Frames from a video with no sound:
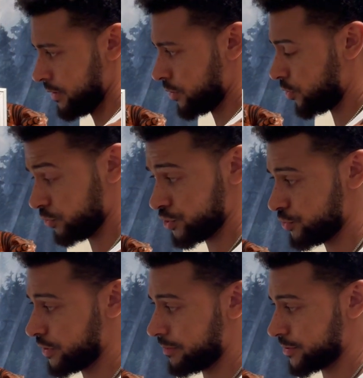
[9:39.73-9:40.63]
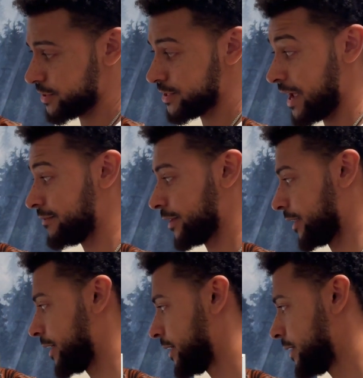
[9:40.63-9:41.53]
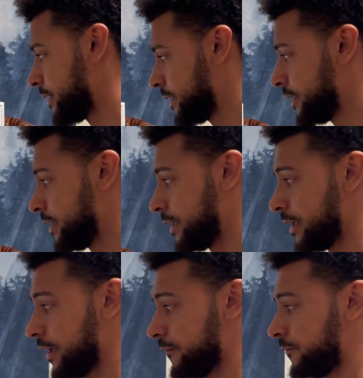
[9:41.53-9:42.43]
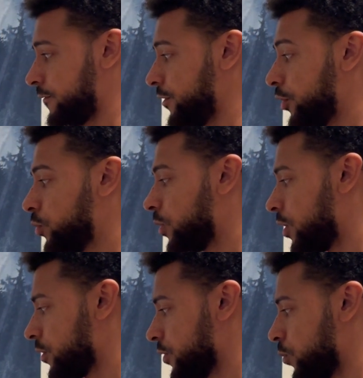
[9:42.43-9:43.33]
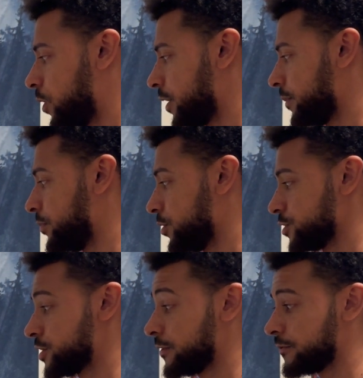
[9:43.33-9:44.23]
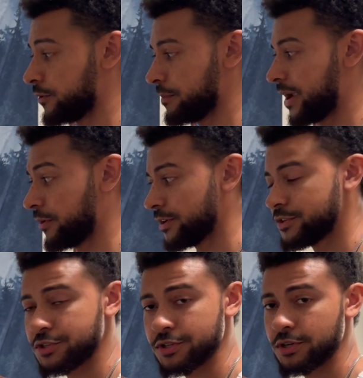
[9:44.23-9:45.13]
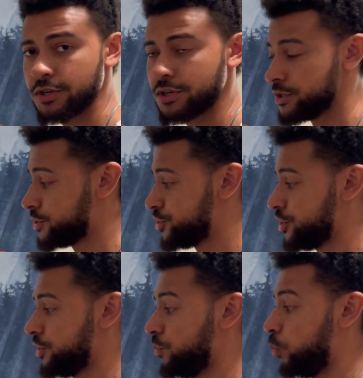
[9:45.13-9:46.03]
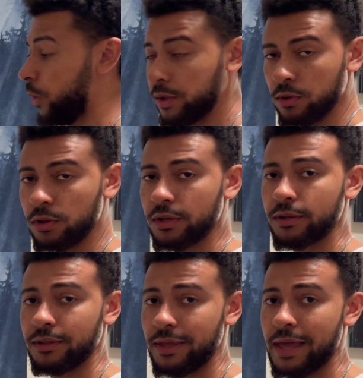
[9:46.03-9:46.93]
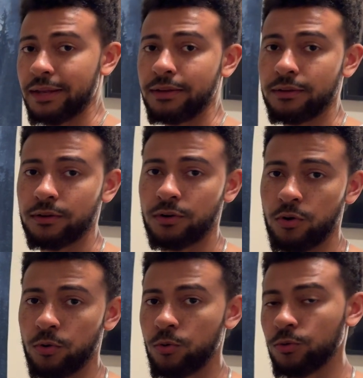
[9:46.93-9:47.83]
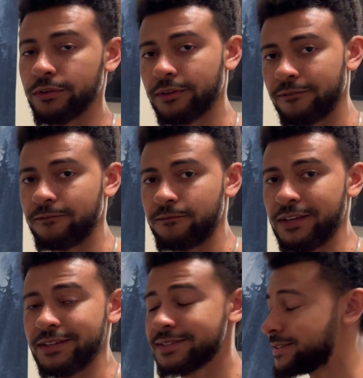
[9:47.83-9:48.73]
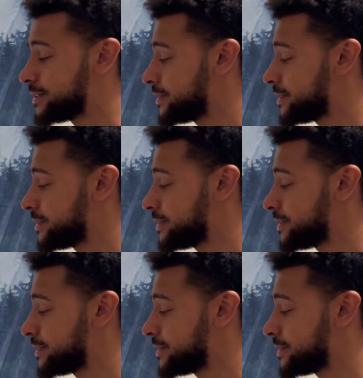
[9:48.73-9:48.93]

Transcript: Cold truth number 7, if you are the one pushing for marriage, she will get cold feet.